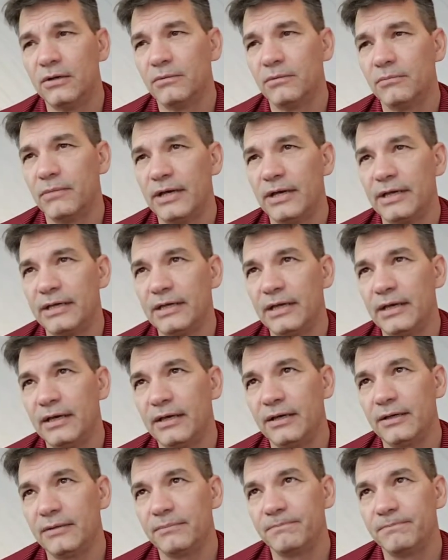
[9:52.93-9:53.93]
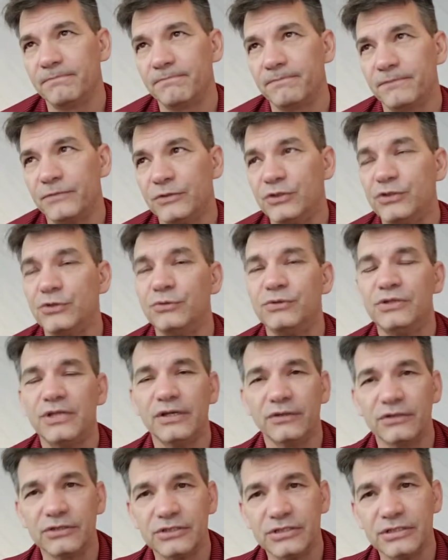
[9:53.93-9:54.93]
my due
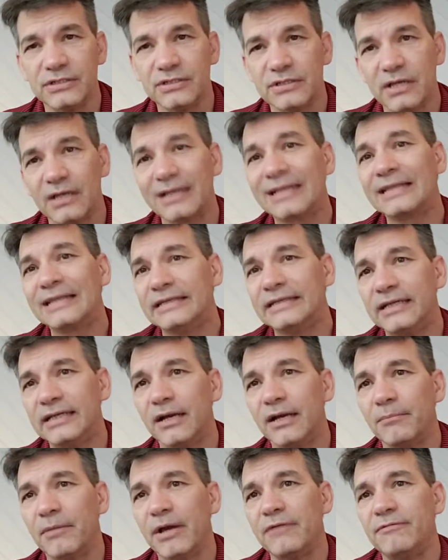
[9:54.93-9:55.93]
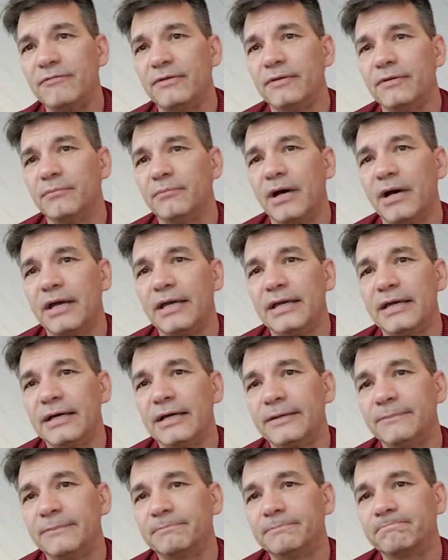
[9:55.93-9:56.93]
diligence on cleaning up my
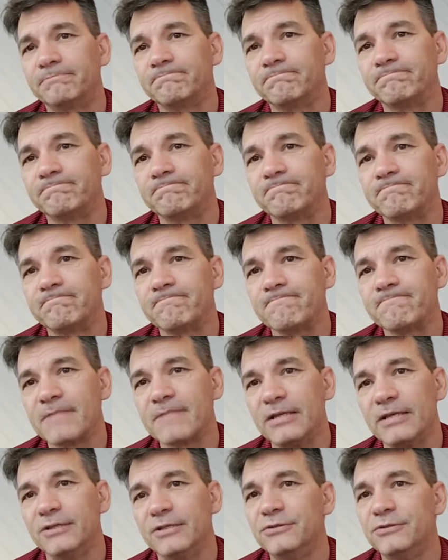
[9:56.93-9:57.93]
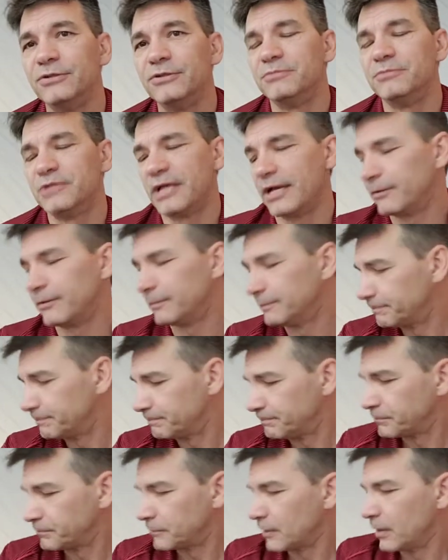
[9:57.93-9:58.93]
YouTube channel.
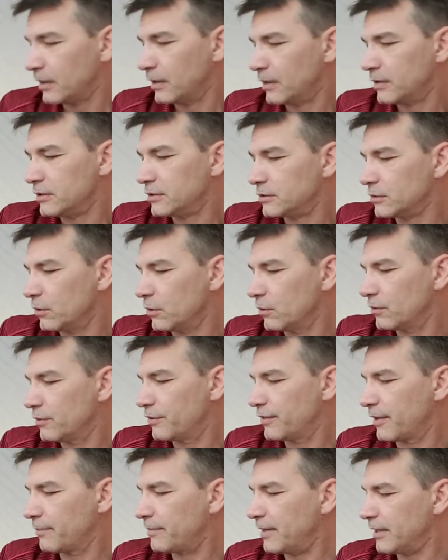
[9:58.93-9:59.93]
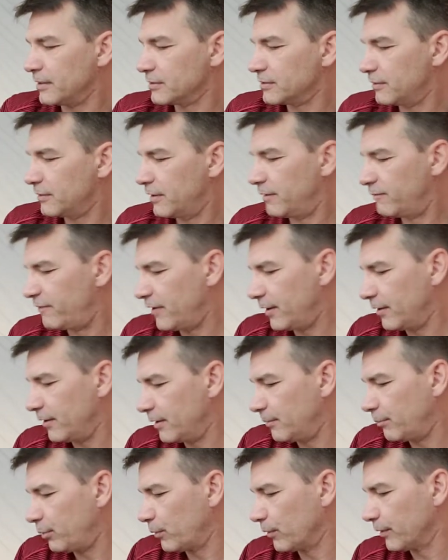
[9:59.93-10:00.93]
So thumbnails,
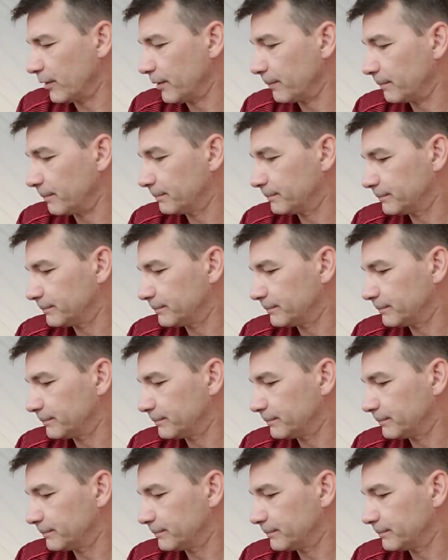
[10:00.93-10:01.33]
very important.